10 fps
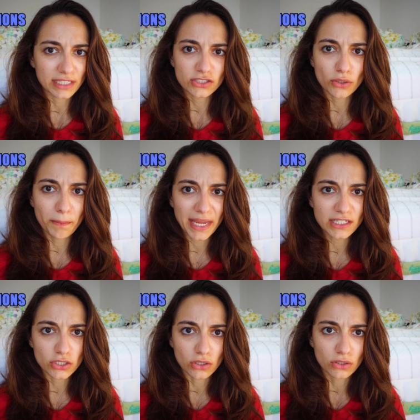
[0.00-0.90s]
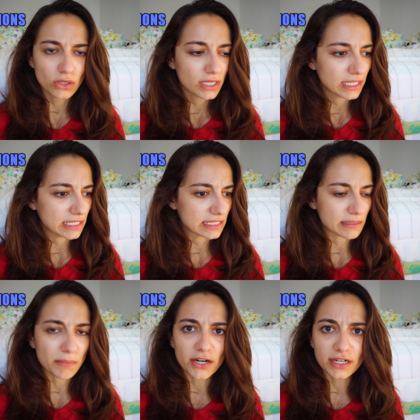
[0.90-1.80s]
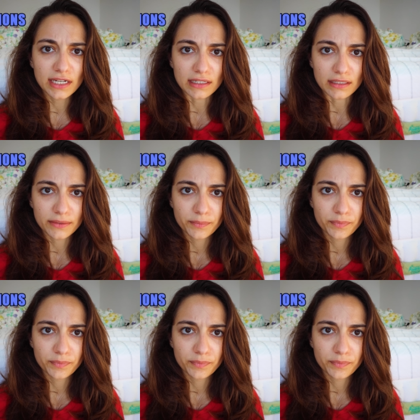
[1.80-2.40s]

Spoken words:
that tomato is American.